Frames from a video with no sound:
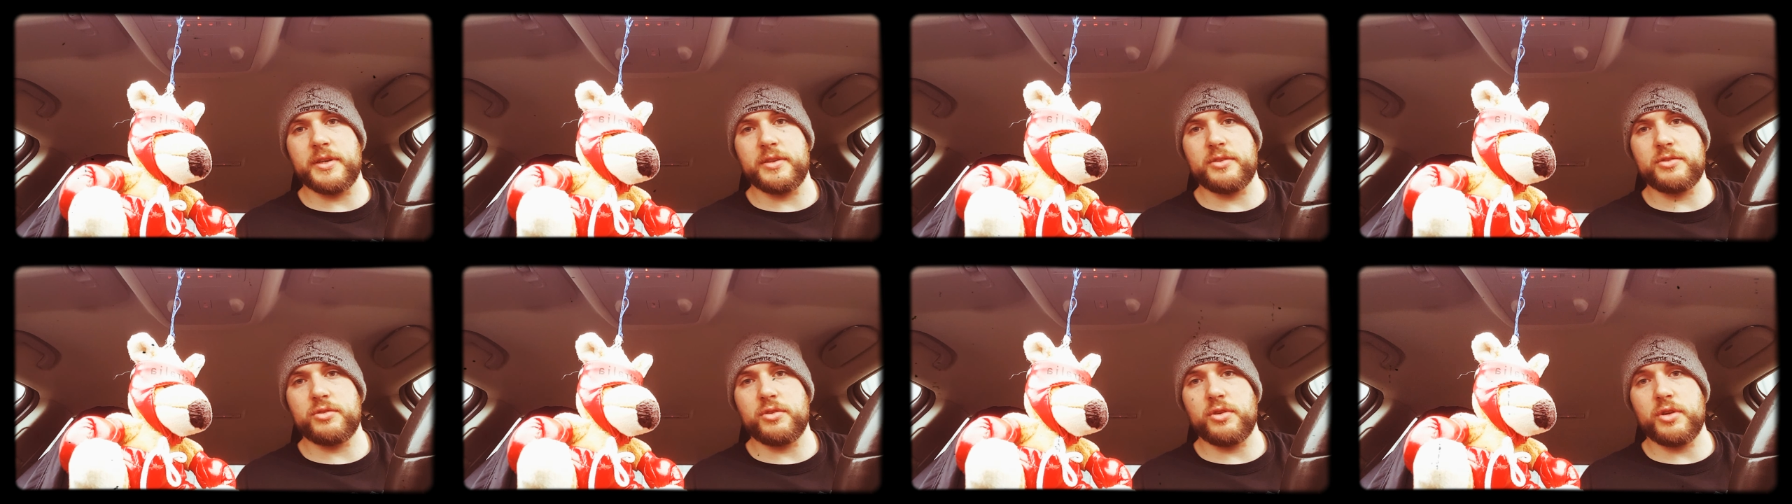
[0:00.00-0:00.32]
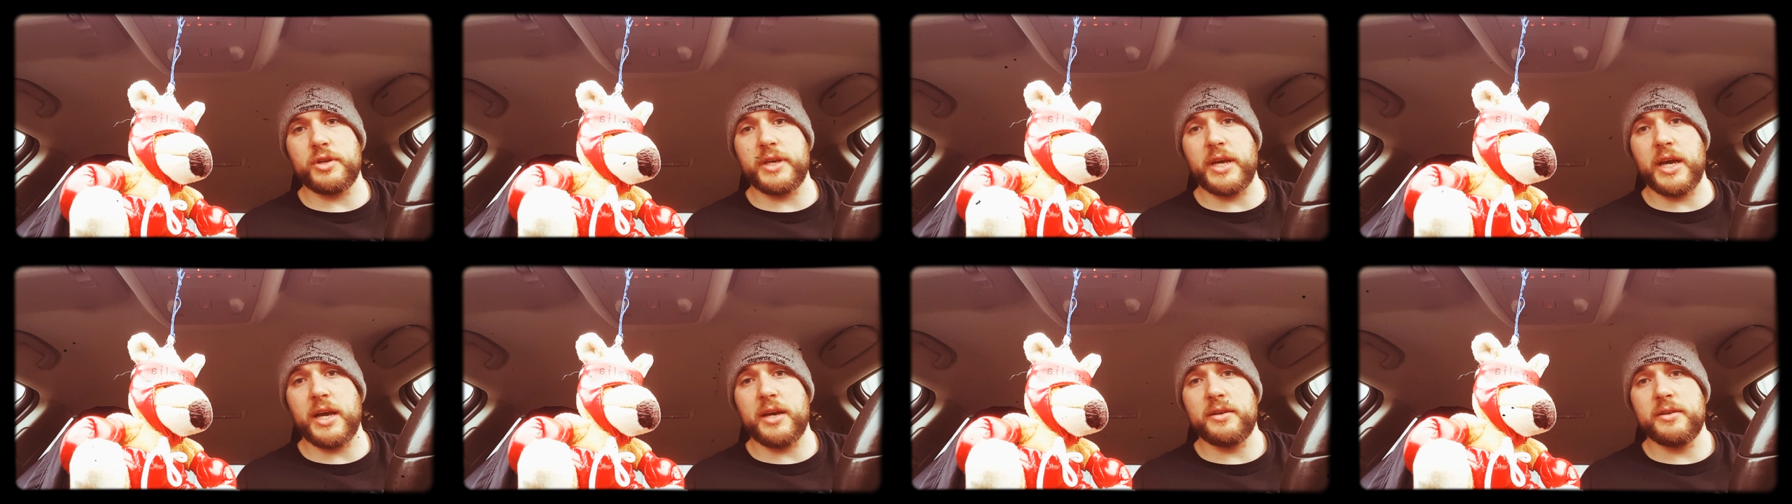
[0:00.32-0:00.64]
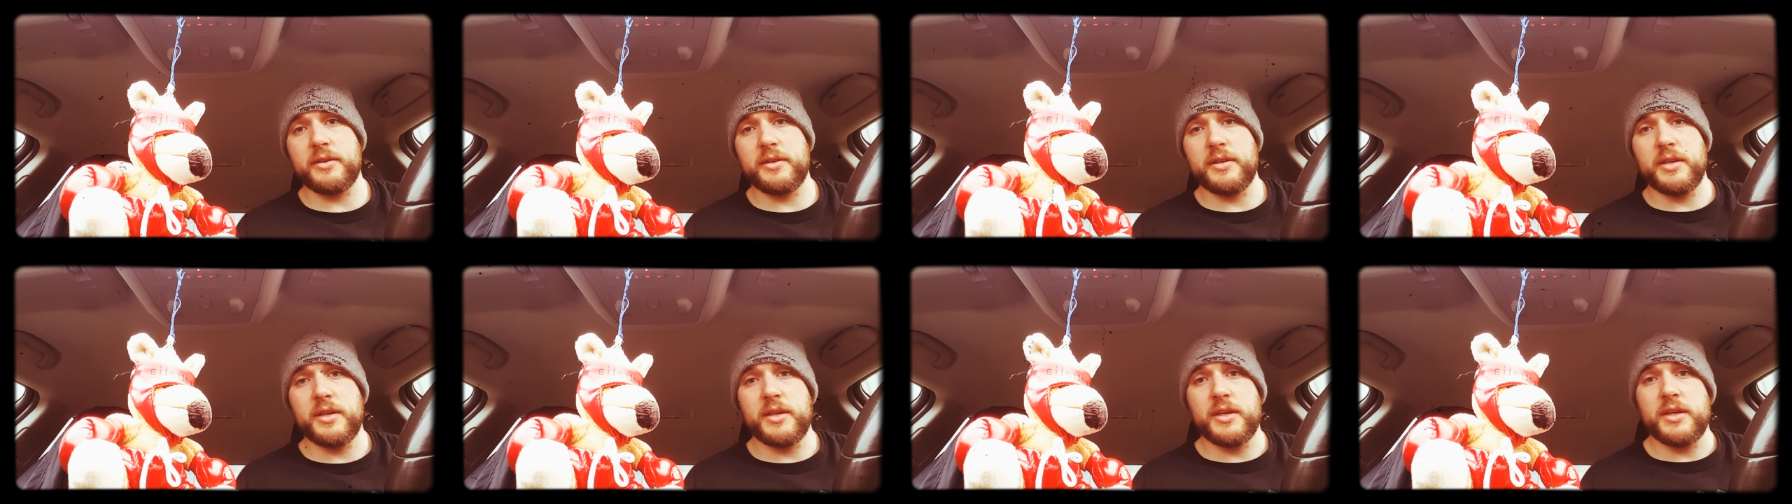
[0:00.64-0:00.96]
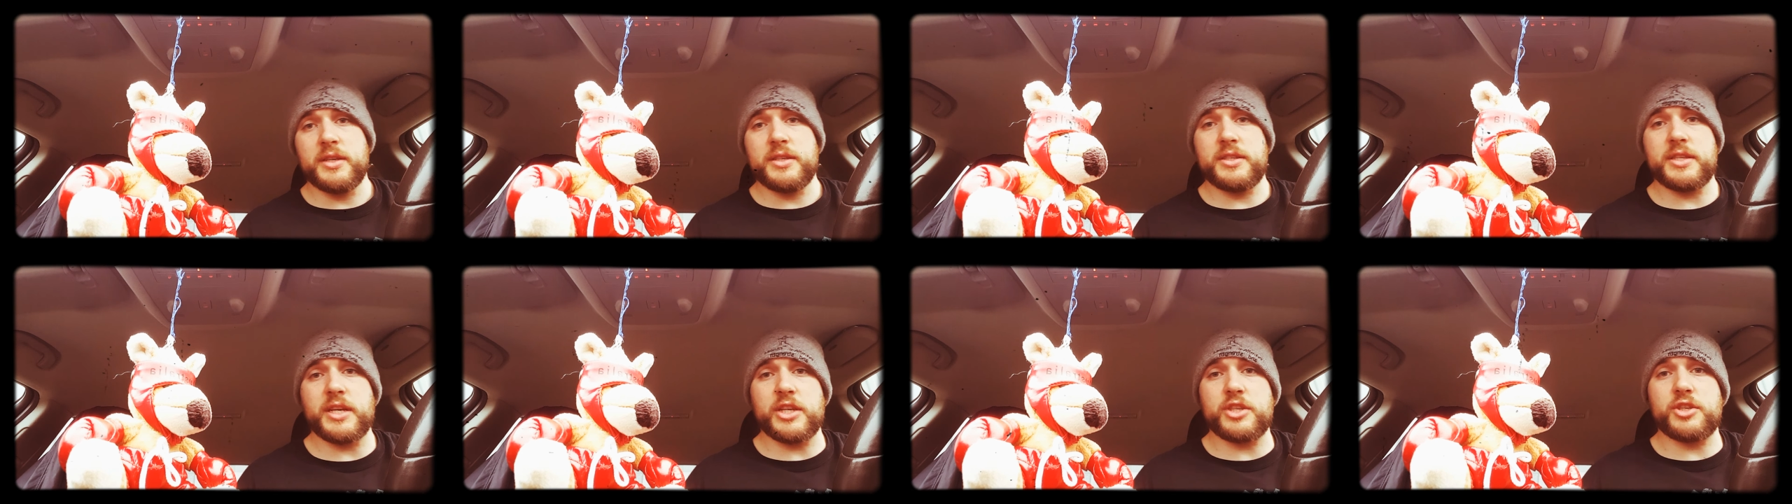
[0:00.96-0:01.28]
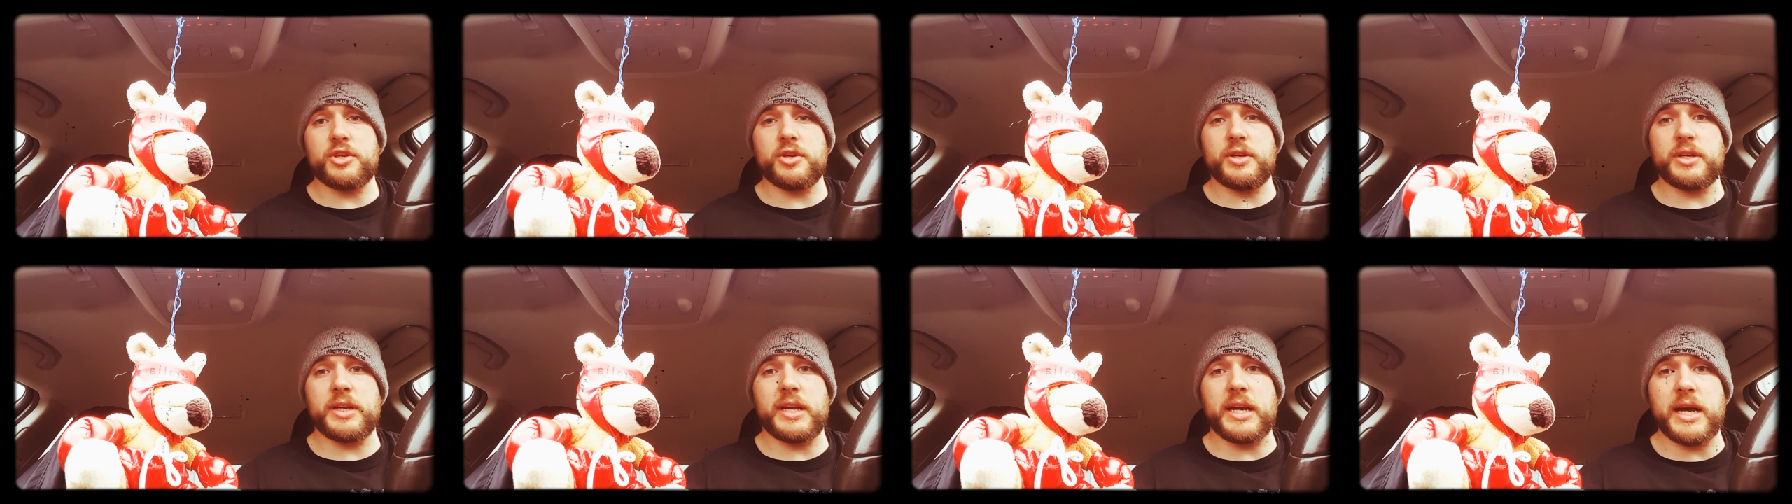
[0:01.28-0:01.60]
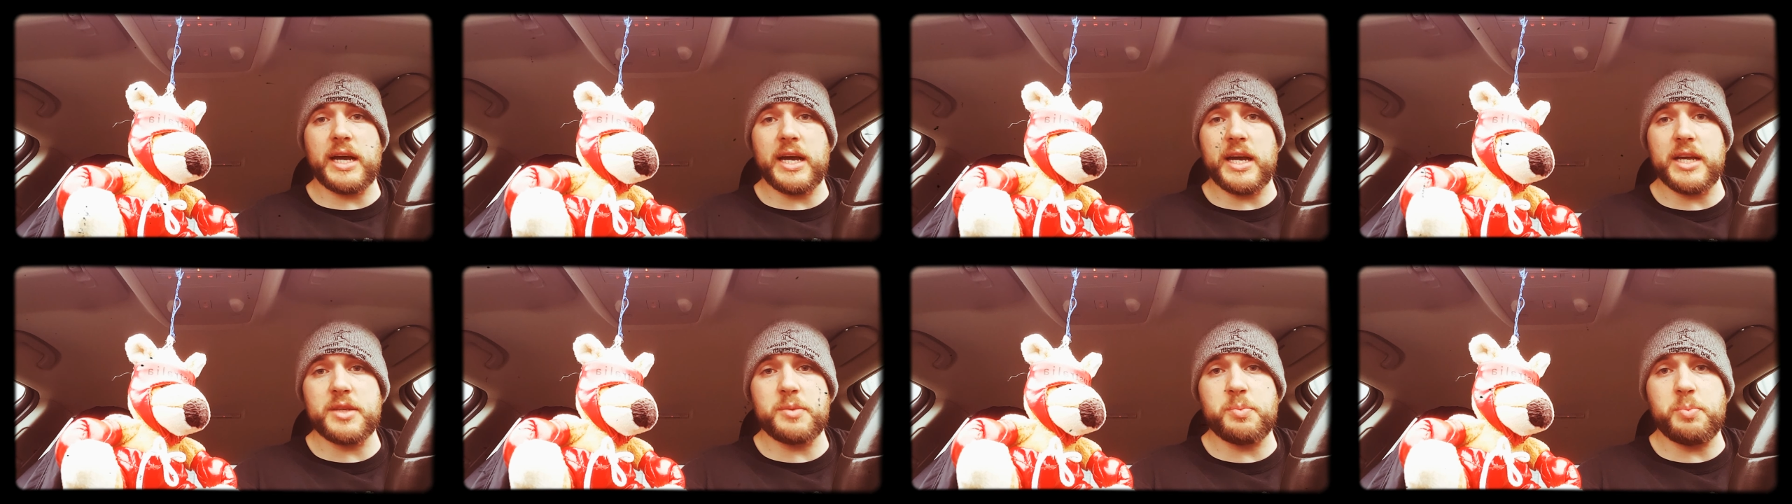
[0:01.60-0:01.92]
So yeah, stay tuned,
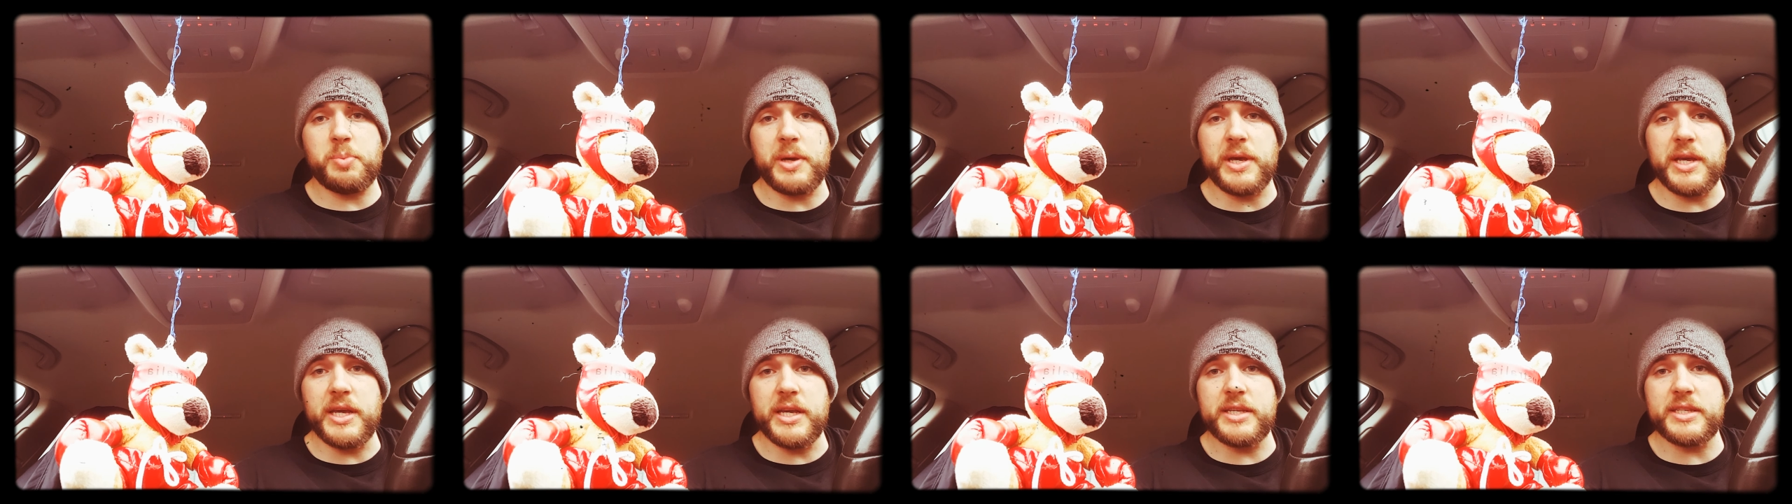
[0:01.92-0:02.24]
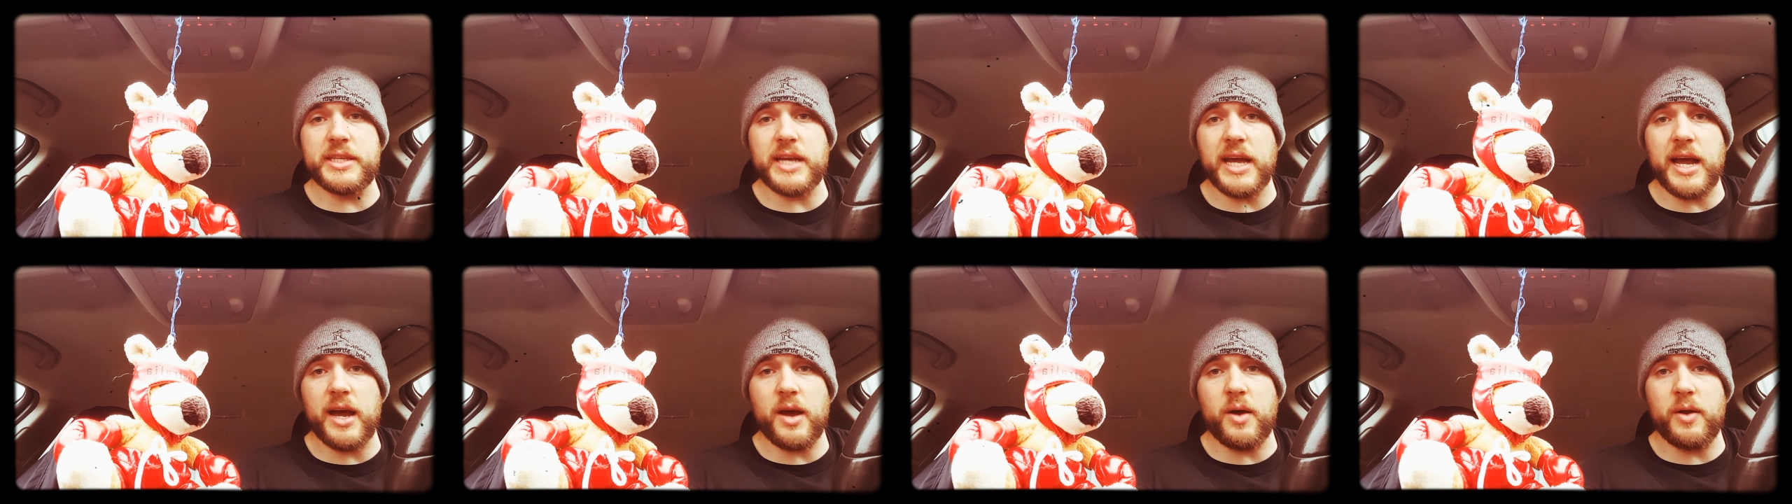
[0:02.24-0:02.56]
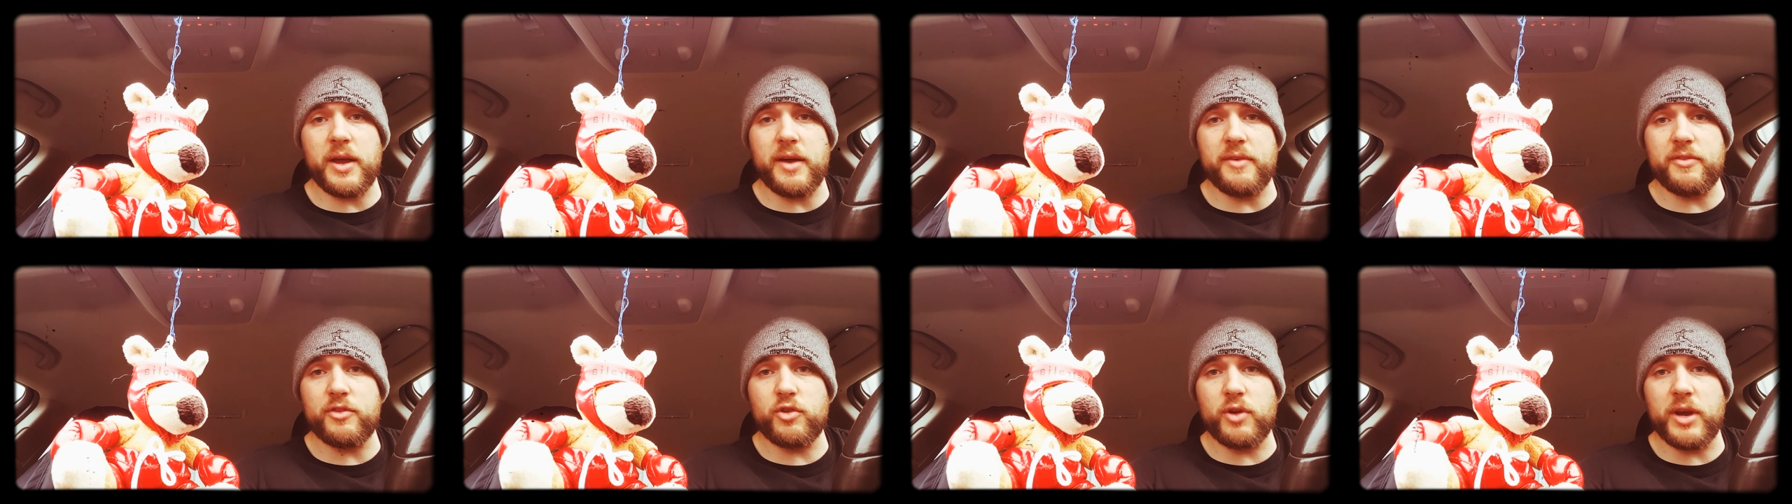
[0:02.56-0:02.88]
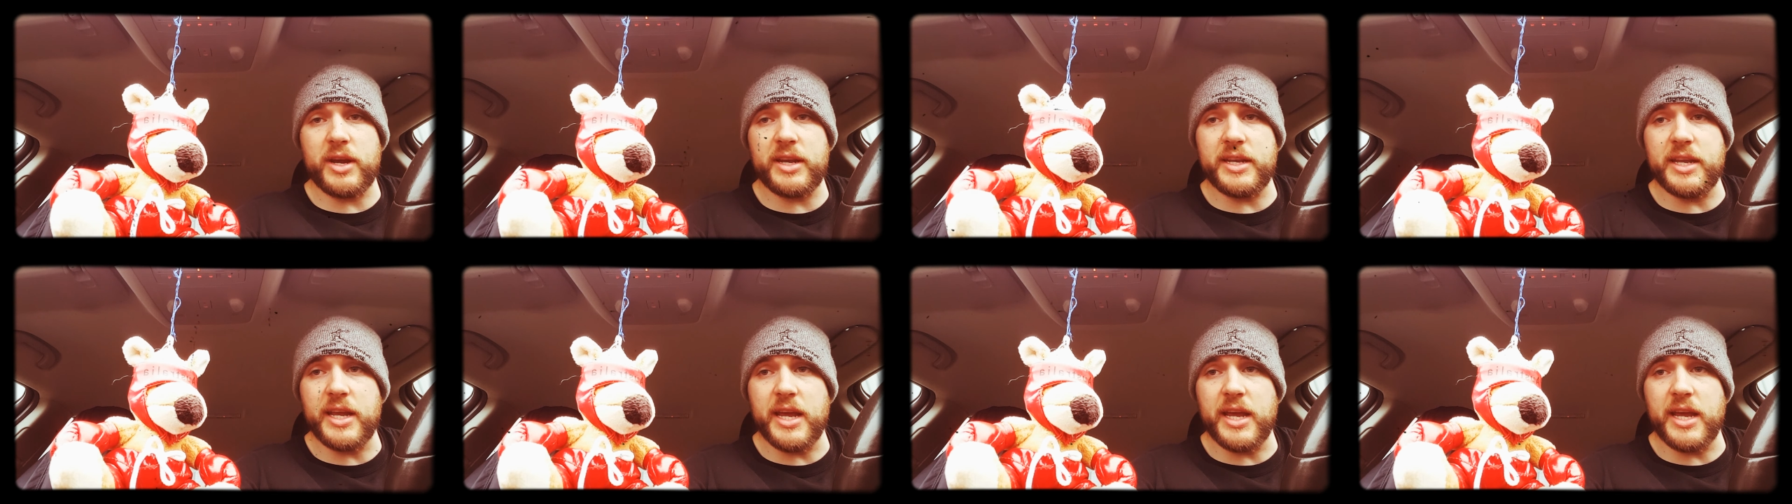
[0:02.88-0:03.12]
guys. Peace out. Have a great